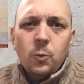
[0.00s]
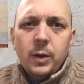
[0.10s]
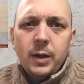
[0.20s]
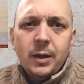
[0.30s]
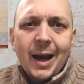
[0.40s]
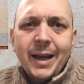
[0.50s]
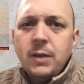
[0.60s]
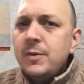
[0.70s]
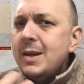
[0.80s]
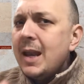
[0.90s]
it kind of
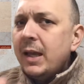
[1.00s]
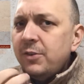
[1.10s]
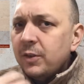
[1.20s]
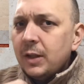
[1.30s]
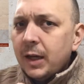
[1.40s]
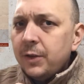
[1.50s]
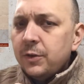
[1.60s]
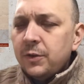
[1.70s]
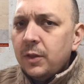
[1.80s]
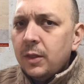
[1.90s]

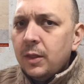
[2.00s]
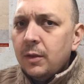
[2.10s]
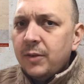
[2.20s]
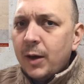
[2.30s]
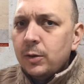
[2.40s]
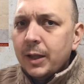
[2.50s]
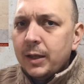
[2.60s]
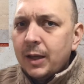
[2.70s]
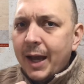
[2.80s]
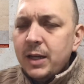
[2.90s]
nasalizes the vowel
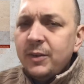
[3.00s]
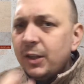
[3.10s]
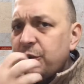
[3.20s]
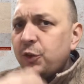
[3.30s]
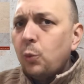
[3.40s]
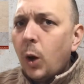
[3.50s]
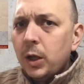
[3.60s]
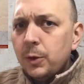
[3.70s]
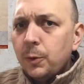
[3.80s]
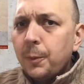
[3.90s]
and kind of gets
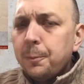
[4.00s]
swallowed.